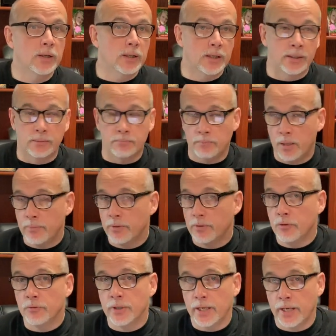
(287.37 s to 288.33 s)
Maybe
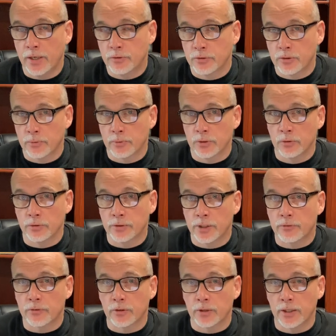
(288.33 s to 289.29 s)
you've answered them a little
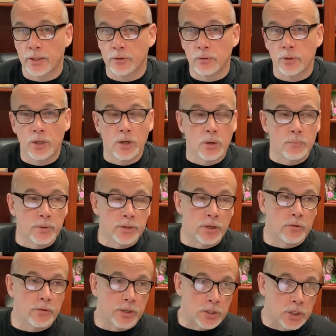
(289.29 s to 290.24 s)
differently than I do. But
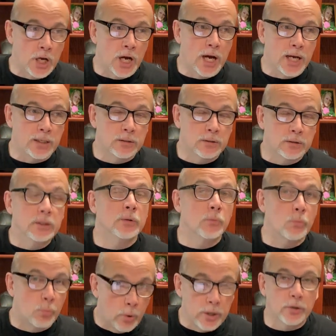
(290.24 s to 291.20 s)
know that God
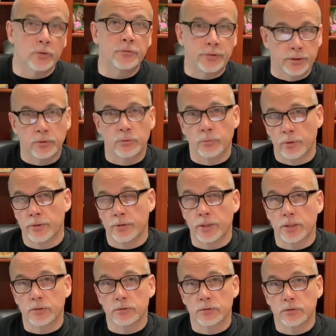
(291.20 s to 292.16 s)
will deal with
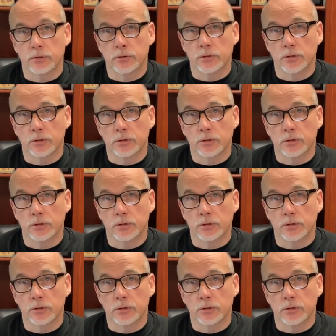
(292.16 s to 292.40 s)
this.